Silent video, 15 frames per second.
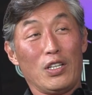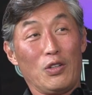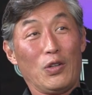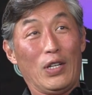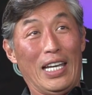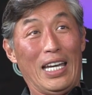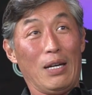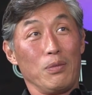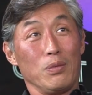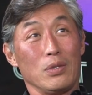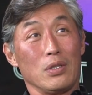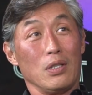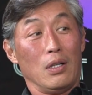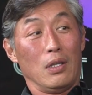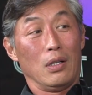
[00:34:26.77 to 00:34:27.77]
your
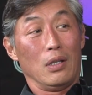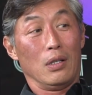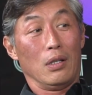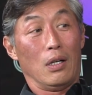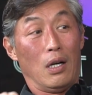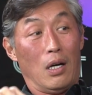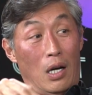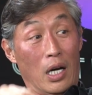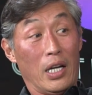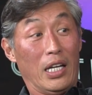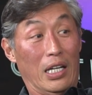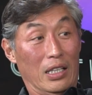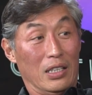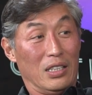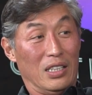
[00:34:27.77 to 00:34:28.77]
names on
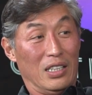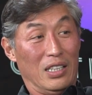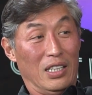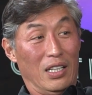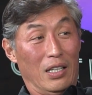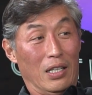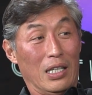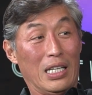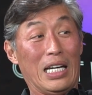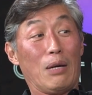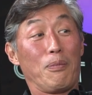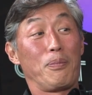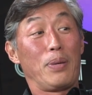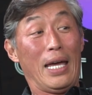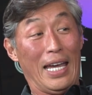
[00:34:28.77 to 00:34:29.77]
it, you got to
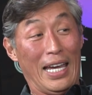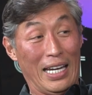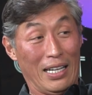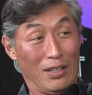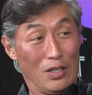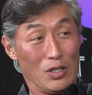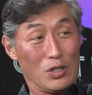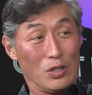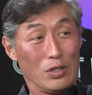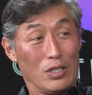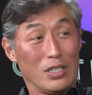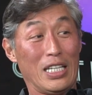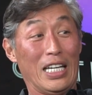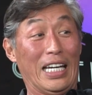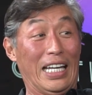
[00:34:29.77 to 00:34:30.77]
pay additional to
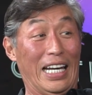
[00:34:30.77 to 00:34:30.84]
take it